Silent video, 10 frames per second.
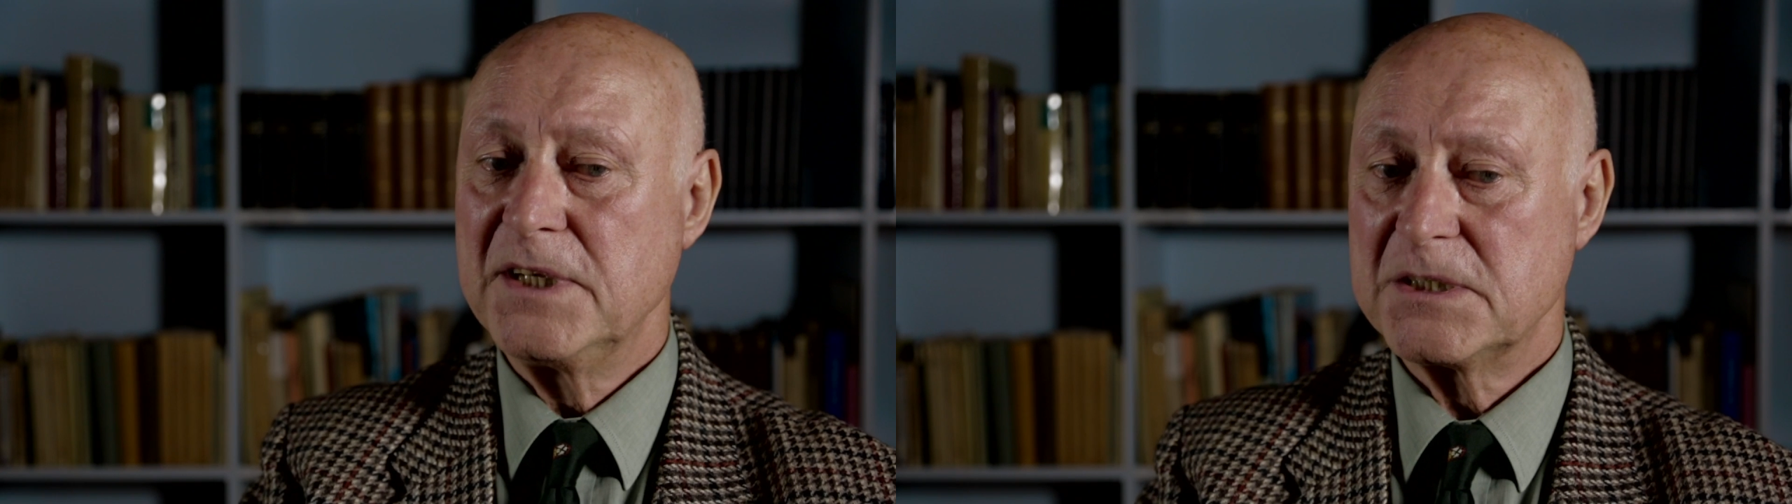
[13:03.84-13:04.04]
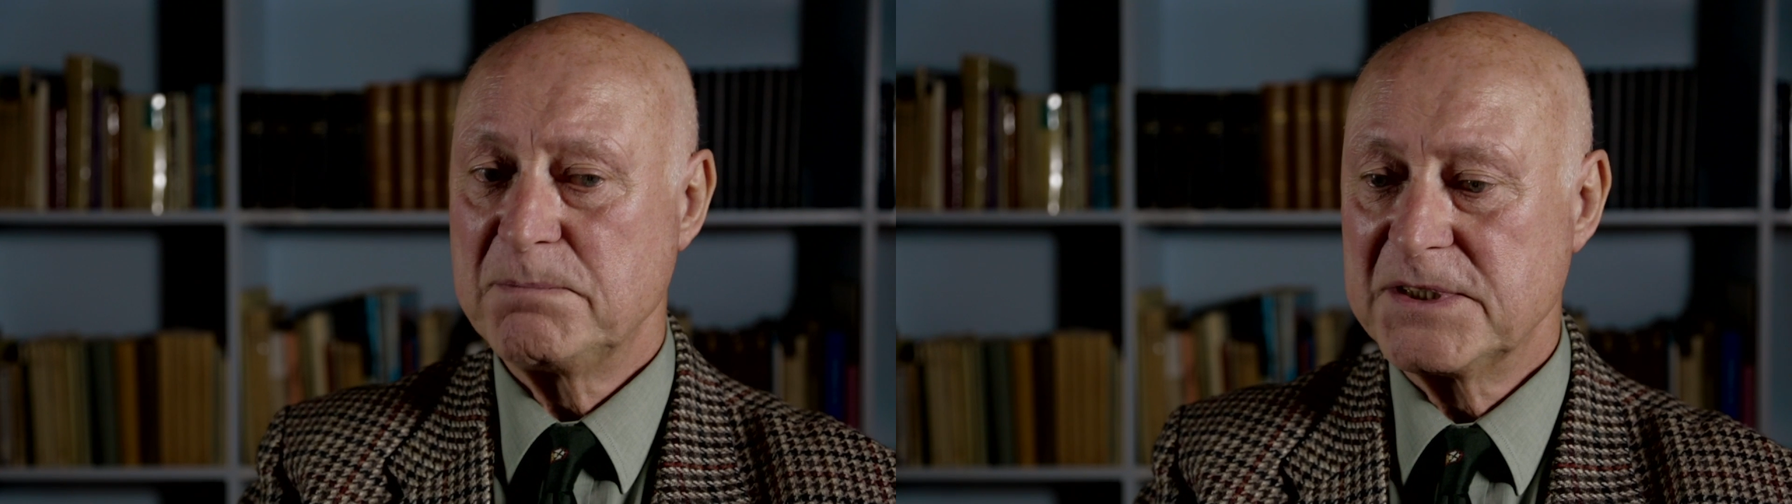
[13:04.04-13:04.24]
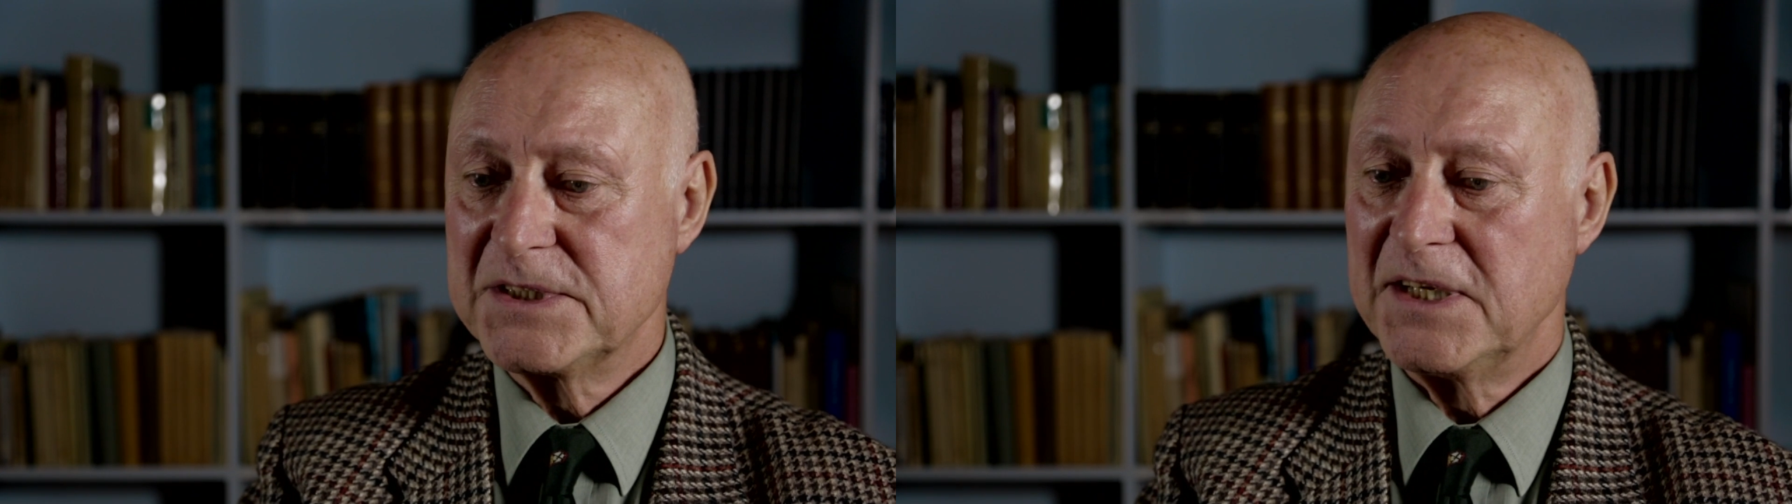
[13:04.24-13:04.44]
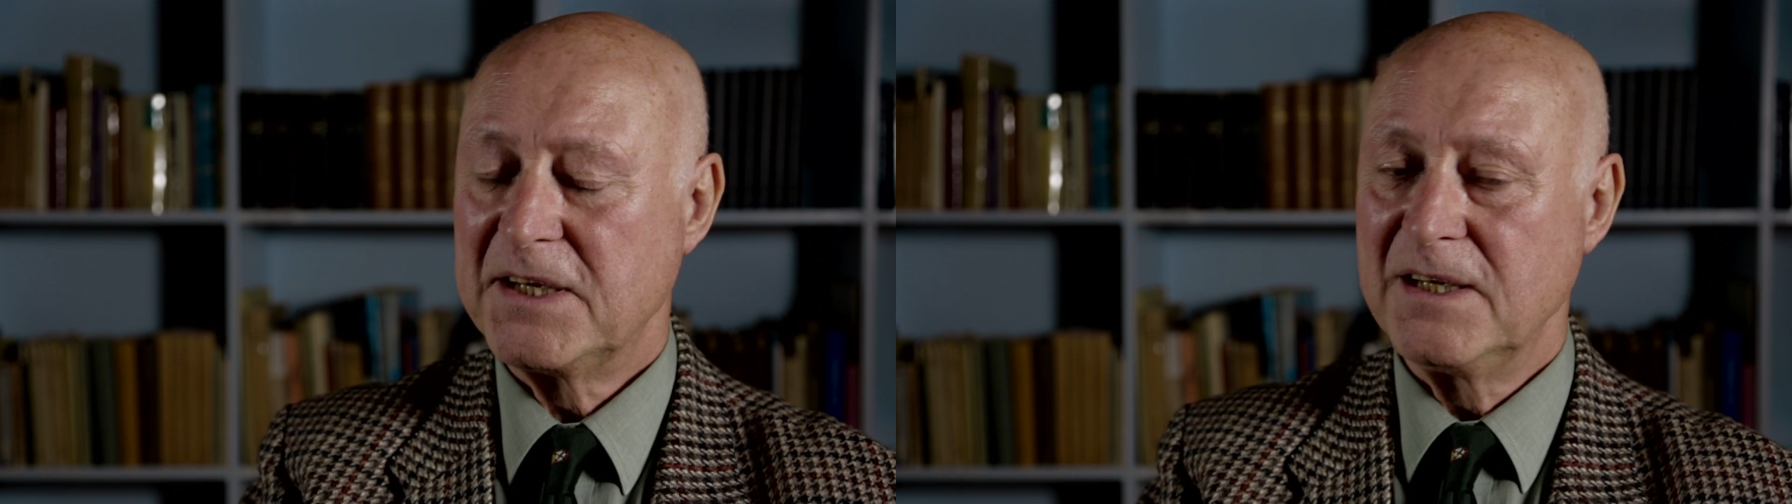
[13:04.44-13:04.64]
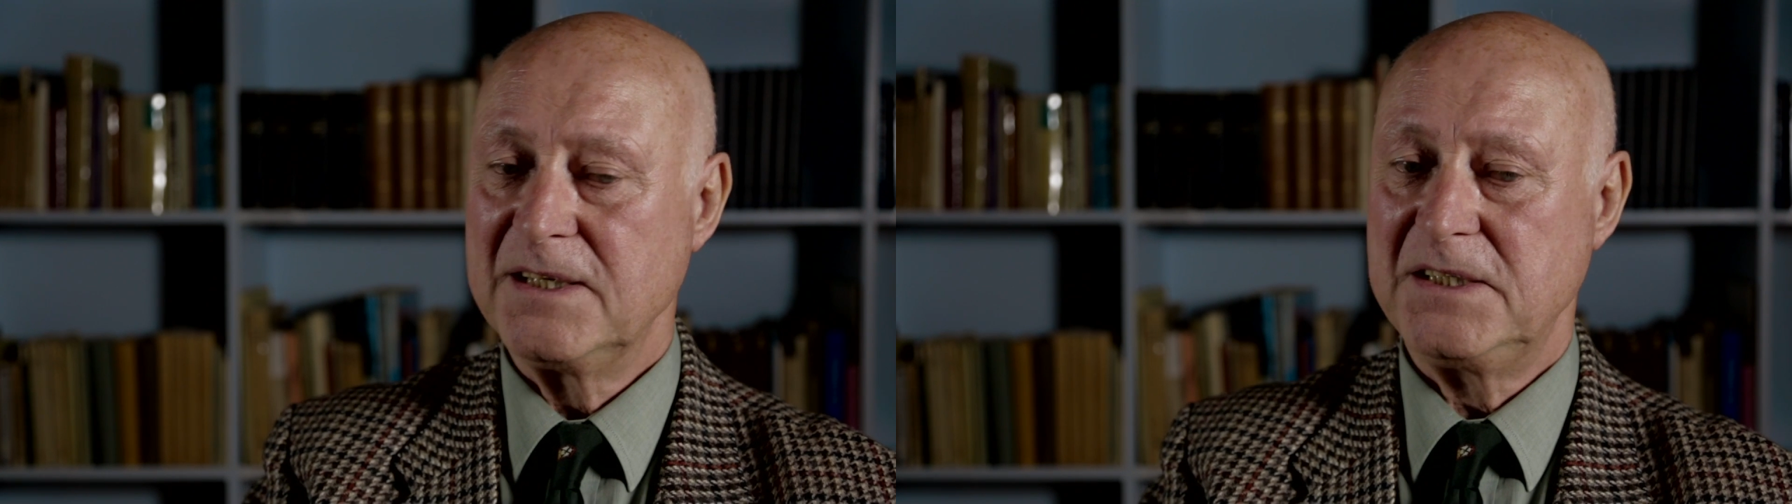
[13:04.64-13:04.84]
this
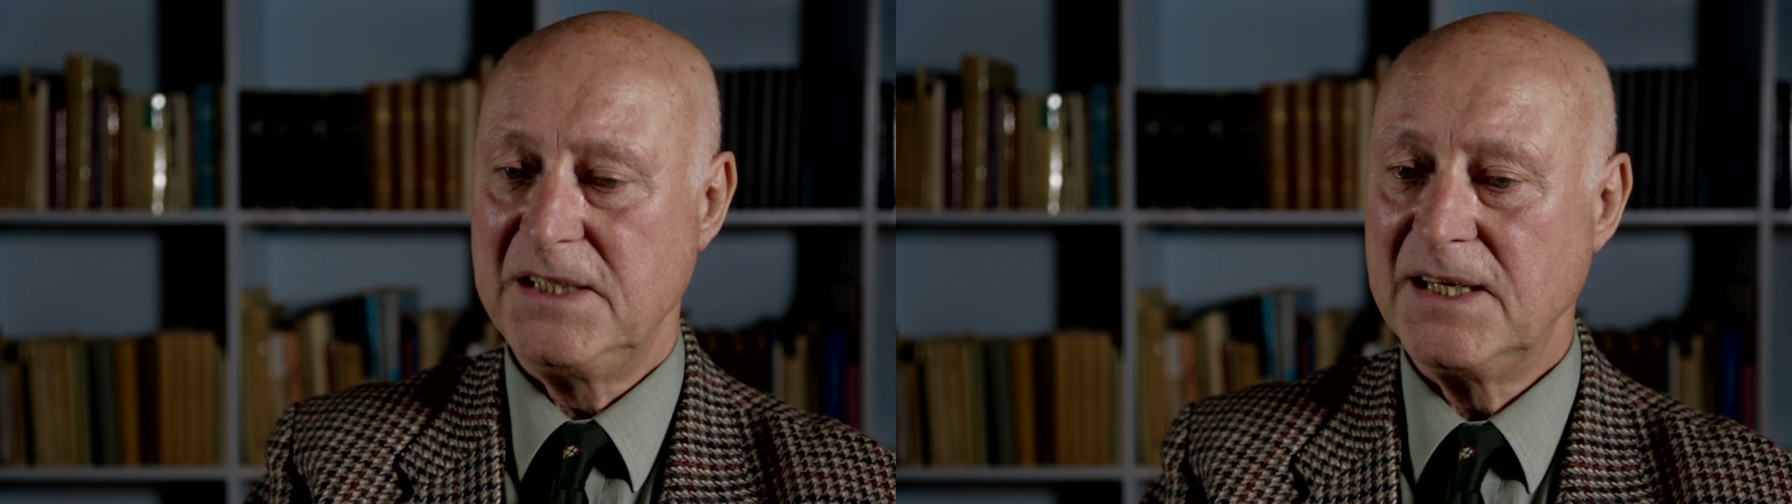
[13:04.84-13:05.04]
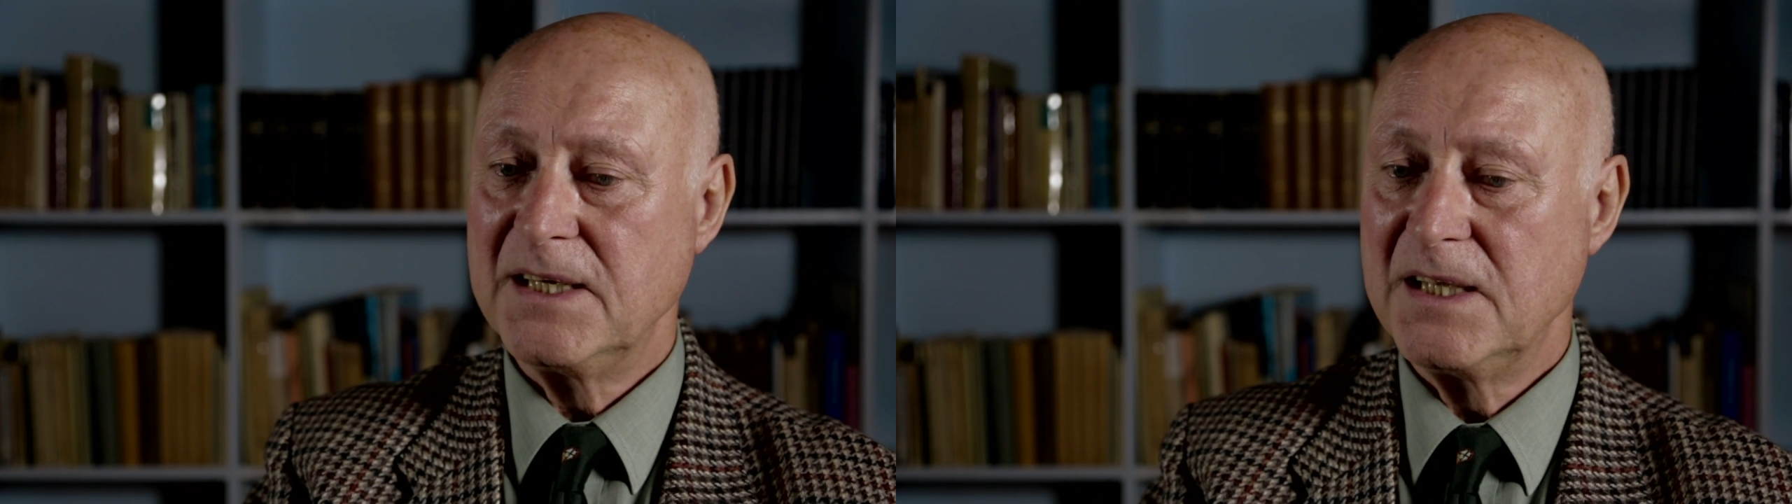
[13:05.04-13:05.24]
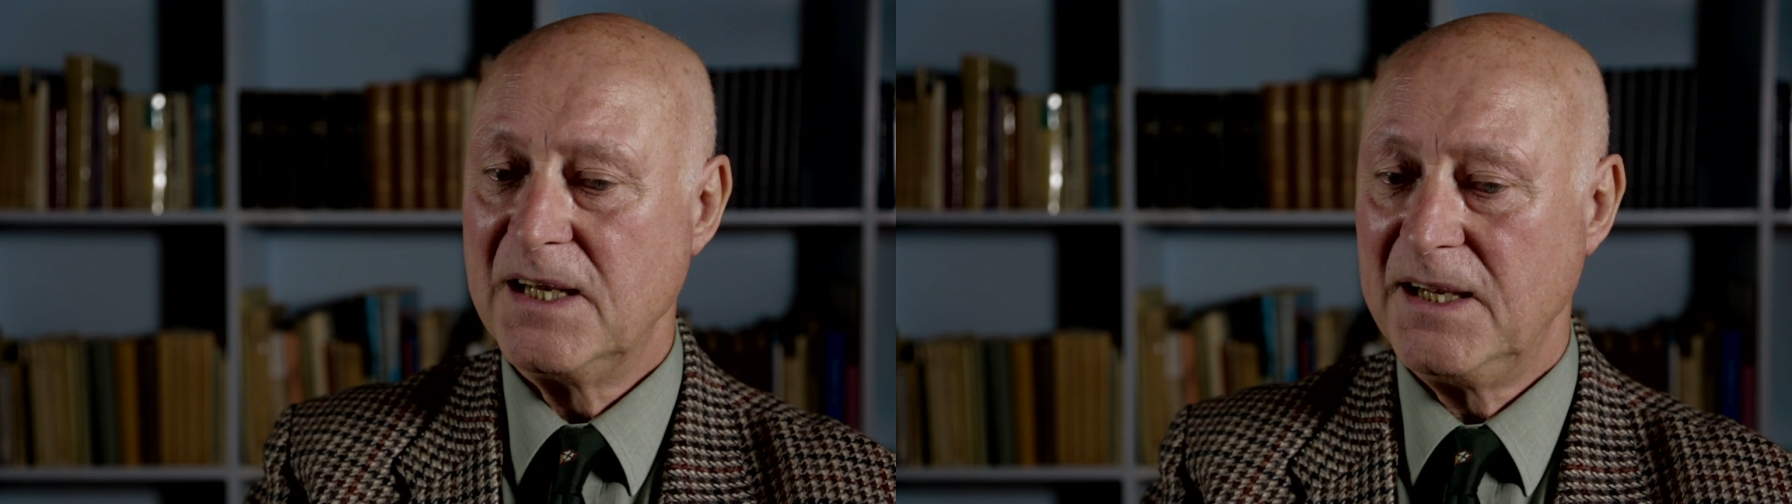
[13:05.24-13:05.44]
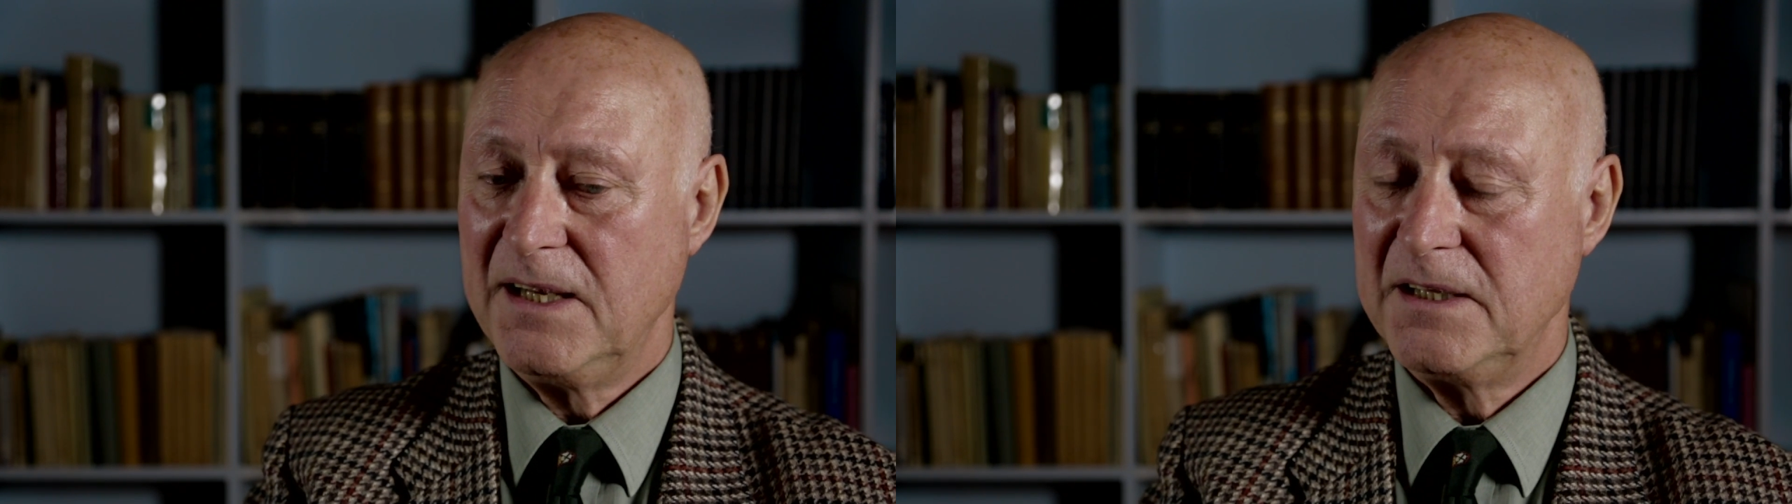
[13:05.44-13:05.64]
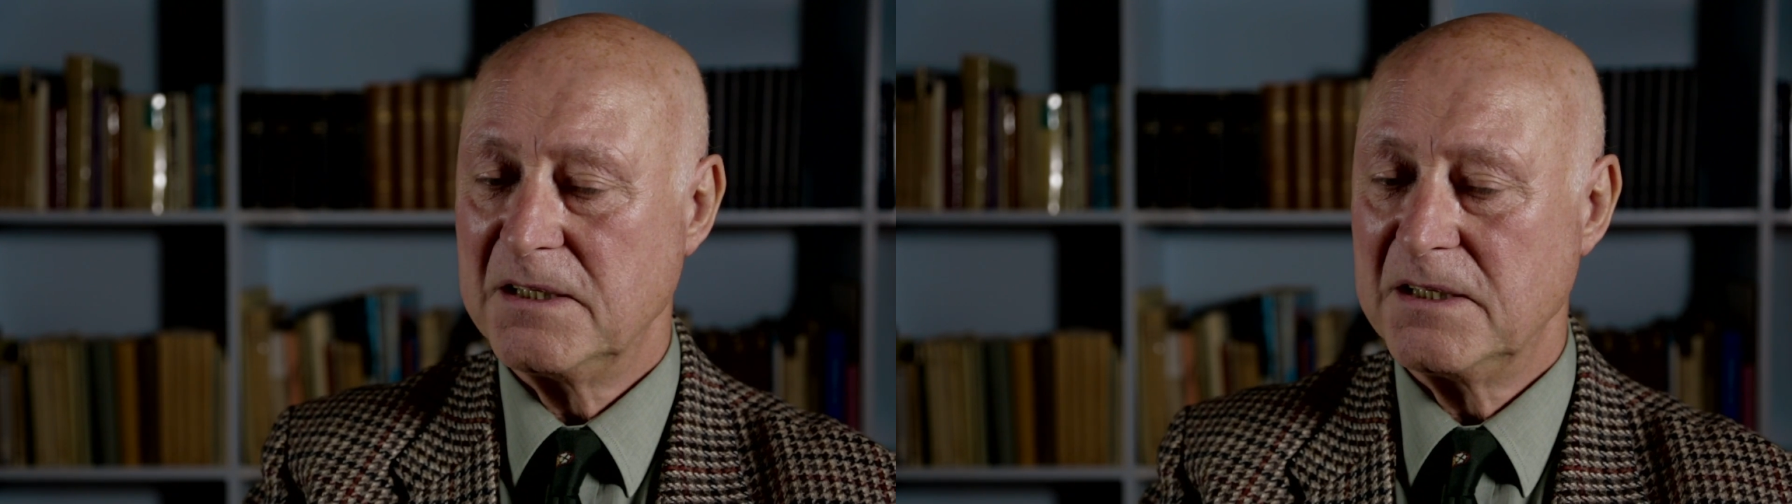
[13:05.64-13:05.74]
particular DNA,